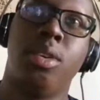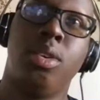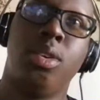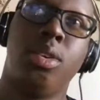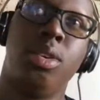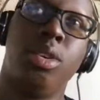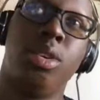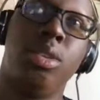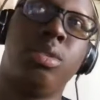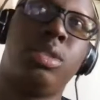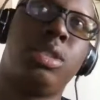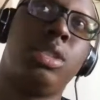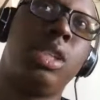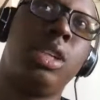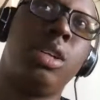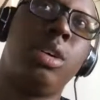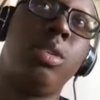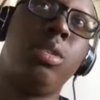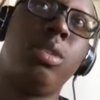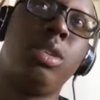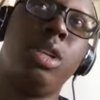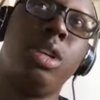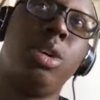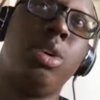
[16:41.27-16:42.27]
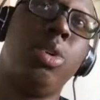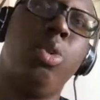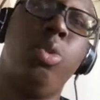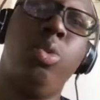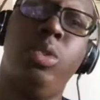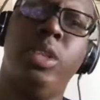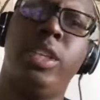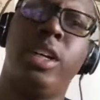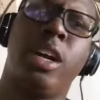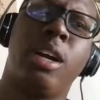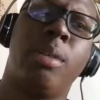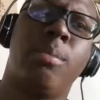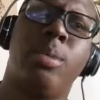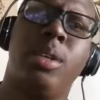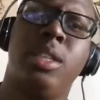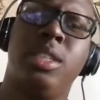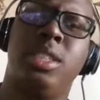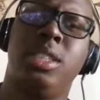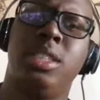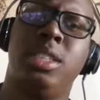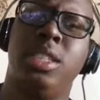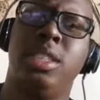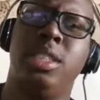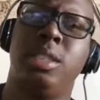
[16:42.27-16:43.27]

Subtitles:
you still know who Derek Brunson is,